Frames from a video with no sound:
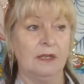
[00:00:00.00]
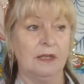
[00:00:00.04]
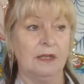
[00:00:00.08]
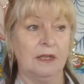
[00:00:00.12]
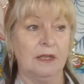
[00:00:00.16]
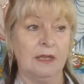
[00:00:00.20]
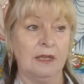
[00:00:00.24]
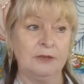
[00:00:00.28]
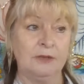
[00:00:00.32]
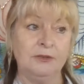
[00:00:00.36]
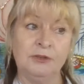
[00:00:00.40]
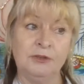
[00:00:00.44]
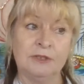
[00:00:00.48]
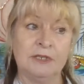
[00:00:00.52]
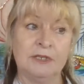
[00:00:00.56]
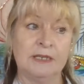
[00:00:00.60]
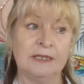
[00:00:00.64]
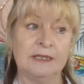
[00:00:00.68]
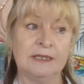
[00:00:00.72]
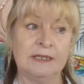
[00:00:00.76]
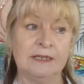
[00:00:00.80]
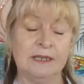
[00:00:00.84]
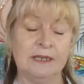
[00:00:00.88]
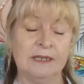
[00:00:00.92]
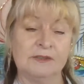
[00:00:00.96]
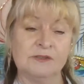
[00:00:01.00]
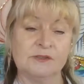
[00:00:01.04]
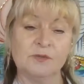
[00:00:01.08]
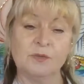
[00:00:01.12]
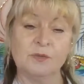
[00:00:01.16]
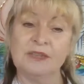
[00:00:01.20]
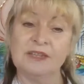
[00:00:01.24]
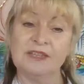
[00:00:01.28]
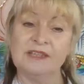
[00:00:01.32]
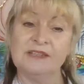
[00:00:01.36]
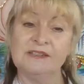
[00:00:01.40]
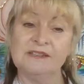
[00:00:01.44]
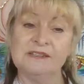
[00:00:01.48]
And you can connect
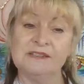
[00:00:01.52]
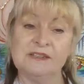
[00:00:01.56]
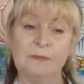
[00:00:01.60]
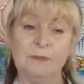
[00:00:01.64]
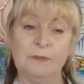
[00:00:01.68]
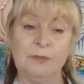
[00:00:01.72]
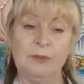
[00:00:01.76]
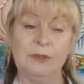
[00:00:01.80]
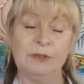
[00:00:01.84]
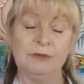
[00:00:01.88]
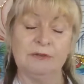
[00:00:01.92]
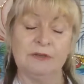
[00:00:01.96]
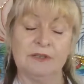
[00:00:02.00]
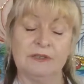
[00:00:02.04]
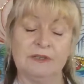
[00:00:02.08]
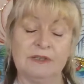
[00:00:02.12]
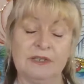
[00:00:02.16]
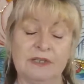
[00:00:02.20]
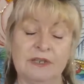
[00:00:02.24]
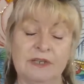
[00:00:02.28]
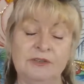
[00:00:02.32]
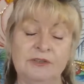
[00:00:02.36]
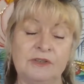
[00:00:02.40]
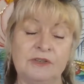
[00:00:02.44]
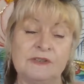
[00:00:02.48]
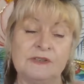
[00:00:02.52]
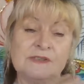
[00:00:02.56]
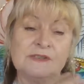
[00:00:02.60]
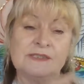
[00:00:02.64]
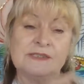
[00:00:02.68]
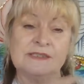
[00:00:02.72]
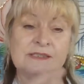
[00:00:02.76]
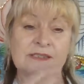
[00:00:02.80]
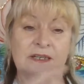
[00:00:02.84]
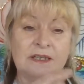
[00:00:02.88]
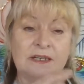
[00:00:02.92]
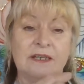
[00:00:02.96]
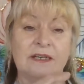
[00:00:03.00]
with his spirit, and you can
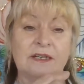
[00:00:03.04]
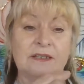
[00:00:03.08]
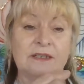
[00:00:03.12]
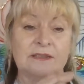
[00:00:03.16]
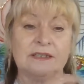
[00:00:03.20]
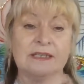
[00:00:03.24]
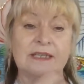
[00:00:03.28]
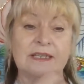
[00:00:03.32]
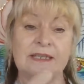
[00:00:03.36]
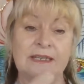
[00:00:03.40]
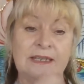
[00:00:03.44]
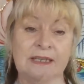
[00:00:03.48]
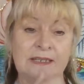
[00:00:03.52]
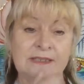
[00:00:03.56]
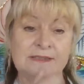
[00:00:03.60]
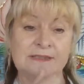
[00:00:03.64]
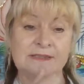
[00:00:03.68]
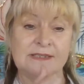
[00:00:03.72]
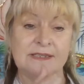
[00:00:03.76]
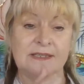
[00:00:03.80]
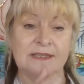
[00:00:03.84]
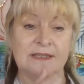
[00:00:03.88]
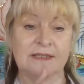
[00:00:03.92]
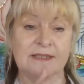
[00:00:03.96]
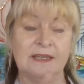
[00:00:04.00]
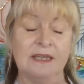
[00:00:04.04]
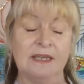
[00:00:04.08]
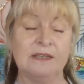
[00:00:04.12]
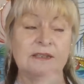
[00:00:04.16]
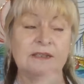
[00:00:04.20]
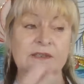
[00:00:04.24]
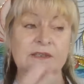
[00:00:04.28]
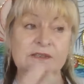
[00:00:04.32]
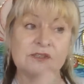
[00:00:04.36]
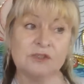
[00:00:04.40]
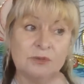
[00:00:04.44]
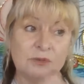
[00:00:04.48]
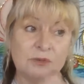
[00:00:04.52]
start connecting
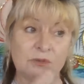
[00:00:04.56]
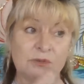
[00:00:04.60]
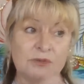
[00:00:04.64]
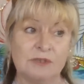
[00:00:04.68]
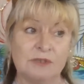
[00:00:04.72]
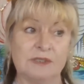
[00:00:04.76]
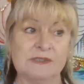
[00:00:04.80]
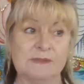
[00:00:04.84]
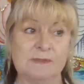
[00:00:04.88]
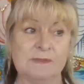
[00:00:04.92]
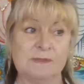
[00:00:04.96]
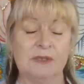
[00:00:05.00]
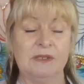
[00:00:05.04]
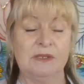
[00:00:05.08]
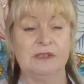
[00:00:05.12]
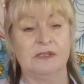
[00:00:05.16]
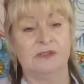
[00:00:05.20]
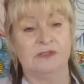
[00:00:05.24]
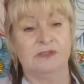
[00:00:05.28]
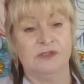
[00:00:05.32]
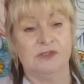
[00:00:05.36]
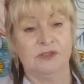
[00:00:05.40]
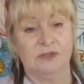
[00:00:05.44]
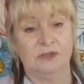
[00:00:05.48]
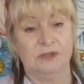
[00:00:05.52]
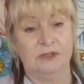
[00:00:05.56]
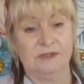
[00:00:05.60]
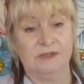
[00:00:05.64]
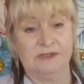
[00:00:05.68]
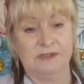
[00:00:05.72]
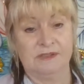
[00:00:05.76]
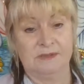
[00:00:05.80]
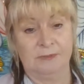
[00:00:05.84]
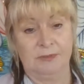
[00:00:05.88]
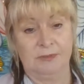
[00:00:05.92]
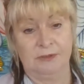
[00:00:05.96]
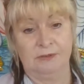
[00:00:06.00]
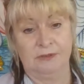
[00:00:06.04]
and speaking to his
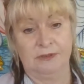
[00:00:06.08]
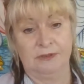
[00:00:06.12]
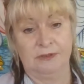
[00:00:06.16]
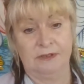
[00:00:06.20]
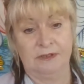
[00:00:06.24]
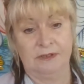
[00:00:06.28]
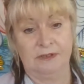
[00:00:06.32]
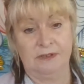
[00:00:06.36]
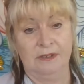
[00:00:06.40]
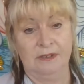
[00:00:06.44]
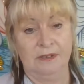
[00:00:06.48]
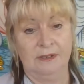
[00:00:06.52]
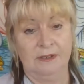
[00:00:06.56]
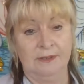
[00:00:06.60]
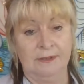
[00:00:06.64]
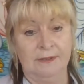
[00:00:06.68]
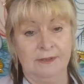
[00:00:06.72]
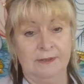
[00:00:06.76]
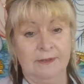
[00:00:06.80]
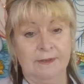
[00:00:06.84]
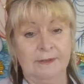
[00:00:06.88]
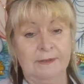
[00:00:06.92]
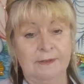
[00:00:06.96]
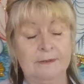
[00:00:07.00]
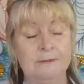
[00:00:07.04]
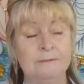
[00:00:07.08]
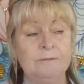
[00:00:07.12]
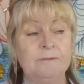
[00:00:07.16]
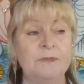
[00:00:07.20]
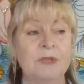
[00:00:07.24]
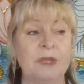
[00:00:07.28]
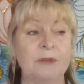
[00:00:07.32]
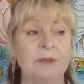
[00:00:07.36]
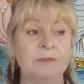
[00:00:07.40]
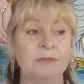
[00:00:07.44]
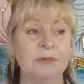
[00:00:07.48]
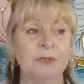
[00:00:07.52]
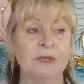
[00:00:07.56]
spirit
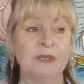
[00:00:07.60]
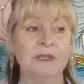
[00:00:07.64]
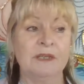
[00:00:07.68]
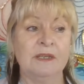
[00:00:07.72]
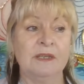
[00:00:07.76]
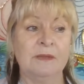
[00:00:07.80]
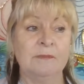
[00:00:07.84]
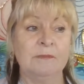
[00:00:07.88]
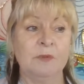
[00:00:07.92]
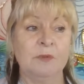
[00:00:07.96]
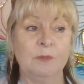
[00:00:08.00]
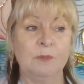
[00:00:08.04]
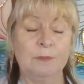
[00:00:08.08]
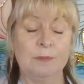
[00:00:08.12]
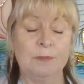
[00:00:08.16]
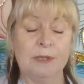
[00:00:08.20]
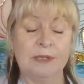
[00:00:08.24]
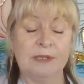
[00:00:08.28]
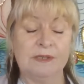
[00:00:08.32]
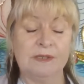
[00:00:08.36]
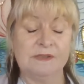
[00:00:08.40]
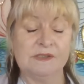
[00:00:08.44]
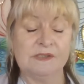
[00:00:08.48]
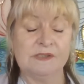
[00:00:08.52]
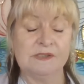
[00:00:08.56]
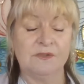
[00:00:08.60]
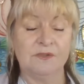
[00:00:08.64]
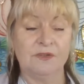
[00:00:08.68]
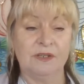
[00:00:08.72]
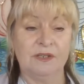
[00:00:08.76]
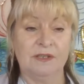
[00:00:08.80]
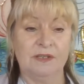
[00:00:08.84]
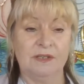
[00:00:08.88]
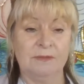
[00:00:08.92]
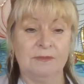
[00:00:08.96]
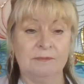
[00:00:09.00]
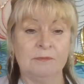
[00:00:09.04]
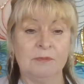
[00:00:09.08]
and bringing in more peace for
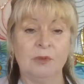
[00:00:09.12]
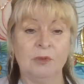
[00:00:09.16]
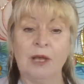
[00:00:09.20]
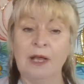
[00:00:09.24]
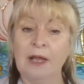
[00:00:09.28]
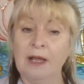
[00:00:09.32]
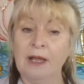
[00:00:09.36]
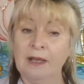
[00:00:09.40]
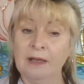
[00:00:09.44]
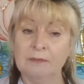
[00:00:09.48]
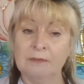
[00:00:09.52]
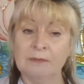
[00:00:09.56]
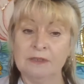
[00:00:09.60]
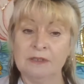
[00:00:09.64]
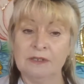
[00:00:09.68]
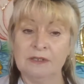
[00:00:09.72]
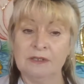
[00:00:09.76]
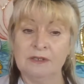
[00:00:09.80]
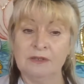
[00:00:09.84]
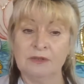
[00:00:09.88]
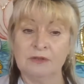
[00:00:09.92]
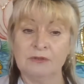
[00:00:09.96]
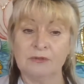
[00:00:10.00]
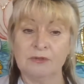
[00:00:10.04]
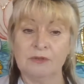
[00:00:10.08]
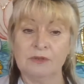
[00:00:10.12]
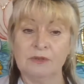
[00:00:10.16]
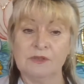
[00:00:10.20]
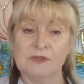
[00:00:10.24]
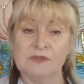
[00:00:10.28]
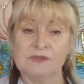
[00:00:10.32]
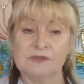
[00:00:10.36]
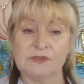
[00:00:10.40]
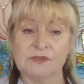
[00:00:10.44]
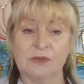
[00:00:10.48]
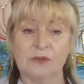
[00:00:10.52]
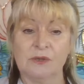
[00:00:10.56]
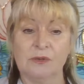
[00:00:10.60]
him, more harmony through his
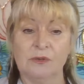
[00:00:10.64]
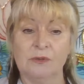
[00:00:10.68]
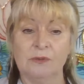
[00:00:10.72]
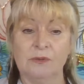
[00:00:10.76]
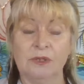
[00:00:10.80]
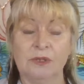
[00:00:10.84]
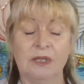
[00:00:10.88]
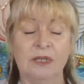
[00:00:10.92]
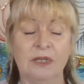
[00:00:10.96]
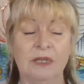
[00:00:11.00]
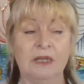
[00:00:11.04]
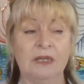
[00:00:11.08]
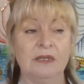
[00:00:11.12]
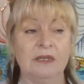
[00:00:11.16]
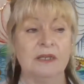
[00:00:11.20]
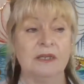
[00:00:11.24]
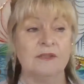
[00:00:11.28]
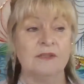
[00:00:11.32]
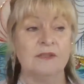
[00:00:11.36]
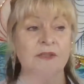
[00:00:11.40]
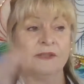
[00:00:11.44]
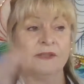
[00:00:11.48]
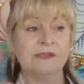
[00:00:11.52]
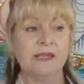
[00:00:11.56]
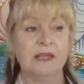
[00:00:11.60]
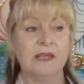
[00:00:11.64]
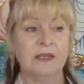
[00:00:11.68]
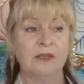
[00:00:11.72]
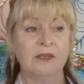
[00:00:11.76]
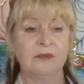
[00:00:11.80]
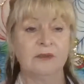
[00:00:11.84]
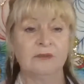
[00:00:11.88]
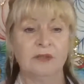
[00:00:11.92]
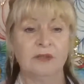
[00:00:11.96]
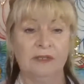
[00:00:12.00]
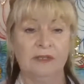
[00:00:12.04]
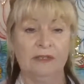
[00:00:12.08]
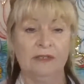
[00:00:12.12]
soul. Now, that's
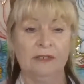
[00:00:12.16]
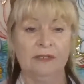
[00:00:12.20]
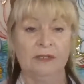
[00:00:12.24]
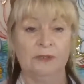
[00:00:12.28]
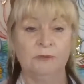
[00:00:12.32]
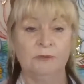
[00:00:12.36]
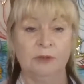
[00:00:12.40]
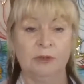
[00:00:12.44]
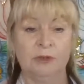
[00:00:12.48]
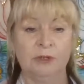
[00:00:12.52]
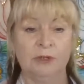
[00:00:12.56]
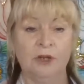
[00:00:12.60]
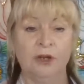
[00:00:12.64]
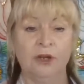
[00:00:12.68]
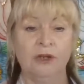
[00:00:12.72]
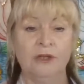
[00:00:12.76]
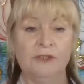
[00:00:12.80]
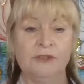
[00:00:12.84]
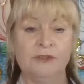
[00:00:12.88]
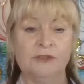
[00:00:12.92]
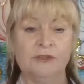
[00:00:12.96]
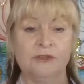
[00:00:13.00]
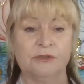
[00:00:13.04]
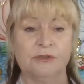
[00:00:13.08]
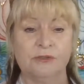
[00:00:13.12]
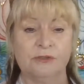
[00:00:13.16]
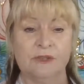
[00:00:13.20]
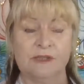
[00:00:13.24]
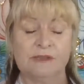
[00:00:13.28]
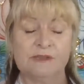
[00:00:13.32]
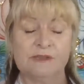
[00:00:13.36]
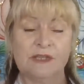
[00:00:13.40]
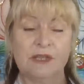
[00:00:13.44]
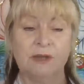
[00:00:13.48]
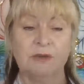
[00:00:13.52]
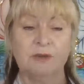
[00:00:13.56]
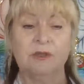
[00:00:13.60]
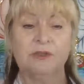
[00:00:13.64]
how the healing work I do,
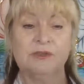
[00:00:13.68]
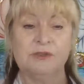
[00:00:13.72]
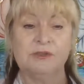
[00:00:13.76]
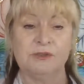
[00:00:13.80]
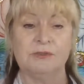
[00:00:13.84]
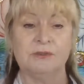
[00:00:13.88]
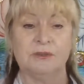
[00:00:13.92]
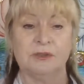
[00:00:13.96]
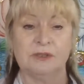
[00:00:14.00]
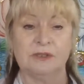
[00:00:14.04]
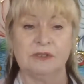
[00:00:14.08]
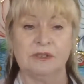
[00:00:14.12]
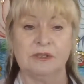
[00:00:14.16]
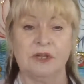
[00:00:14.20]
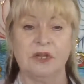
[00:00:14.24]
that's how I do it.